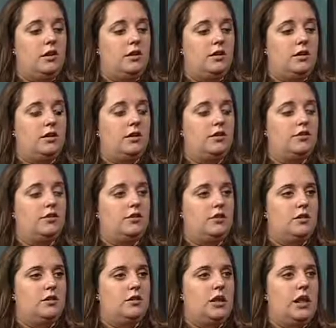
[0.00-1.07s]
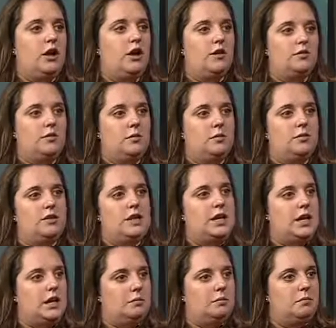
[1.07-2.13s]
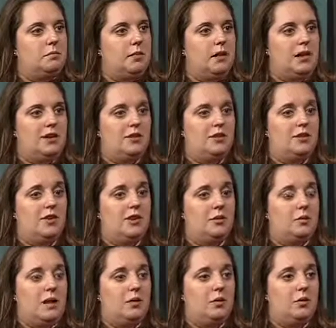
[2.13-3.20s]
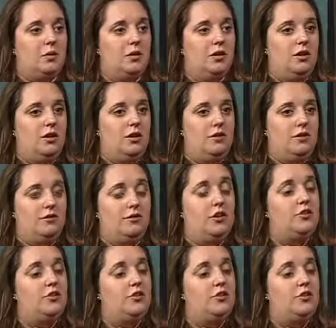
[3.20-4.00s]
caregivers to let off some steam and talk about the